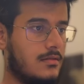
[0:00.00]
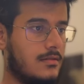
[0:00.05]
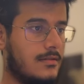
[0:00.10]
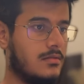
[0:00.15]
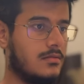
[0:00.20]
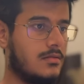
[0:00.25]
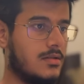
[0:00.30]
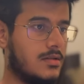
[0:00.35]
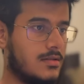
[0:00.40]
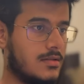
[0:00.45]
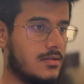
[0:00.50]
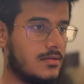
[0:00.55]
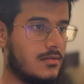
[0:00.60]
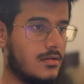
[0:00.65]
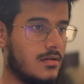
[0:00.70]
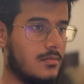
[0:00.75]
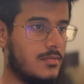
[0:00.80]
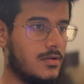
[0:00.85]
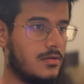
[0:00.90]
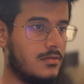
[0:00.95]
This is
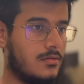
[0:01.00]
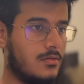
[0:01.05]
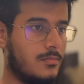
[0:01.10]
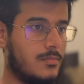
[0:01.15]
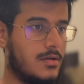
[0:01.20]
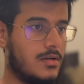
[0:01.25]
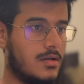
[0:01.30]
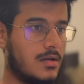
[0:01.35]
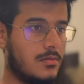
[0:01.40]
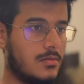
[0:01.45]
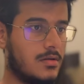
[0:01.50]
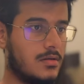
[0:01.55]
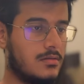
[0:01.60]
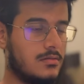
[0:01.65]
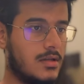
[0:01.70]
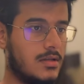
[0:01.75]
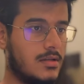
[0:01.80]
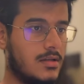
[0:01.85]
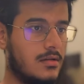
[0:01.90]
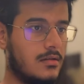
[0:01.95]
gonna be OpenRouter,
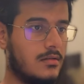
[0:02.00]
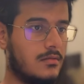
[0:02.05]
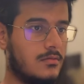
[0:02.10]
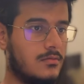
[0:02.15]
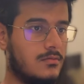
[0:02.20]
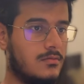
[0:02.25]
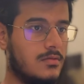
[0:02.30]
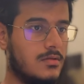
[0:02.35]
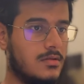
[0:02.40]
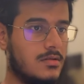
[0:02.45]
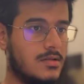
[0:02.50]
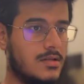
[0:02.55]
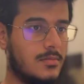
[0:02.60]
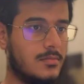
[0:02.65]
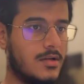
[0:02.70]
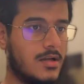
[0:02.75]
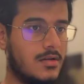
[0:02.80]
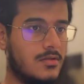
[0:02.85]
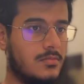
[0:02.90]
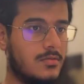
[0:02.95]
and then the Google
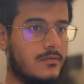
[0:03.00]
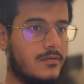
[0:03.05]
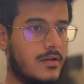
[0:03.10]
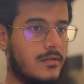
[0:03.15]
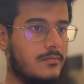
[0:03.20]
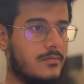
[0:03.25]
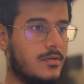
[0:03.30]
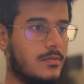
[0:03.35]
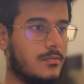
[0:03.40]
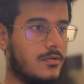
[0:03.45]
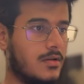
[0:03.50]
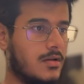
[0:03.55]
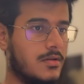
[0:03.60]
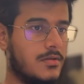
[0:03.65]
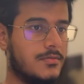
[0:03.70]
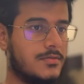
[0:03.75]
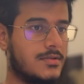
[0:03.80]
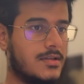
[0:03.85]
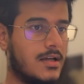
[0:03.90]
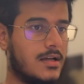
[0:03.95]
Gemini 2.5 Pro. I'm gonna
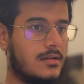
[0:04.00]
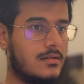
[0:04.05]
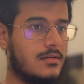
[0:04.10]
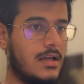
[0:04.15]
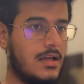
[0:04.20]
use that.